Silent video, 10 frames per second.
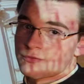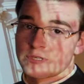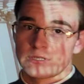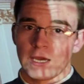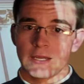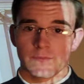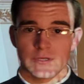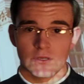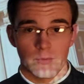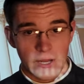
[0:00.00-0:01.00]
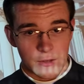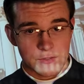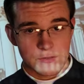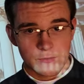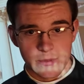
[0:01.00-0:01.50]
were designed by someone
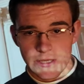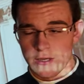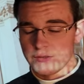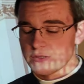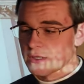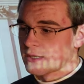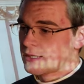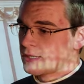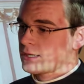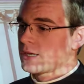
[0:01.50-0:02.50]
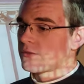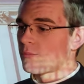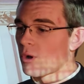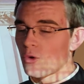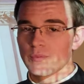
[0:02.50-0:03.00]
else because the
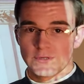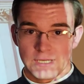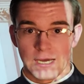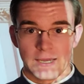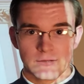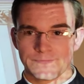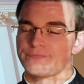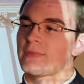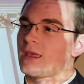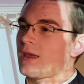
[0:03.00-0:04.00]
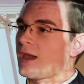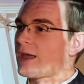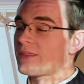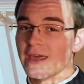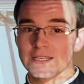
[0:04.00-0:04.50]
Pope died
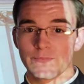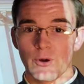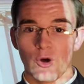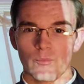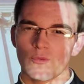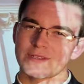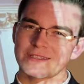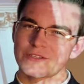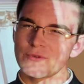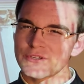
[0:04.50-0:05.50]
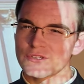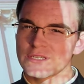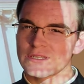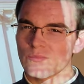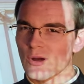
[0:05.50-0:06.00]
and the next pope wasn't too
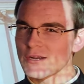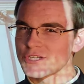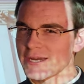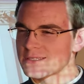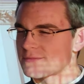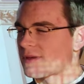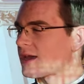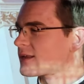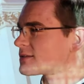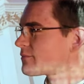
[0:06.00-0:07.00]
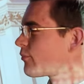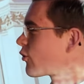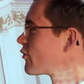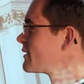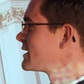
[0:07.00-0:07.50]
interested in the project, and
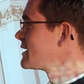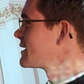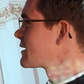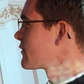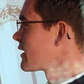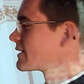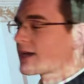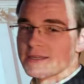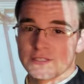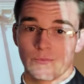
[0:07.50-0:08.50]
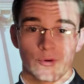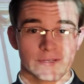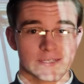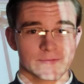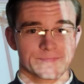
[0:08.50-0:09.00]
Borromini, well, he got
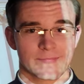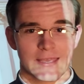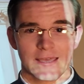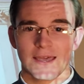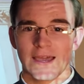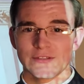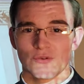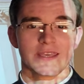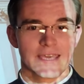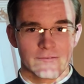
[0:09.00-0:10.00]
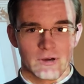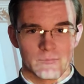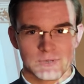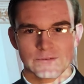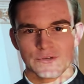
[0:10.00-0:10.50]
disappointed. And so he gave
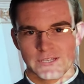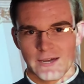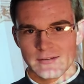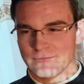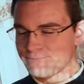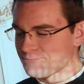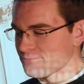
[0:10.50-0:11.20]
up, he resigned.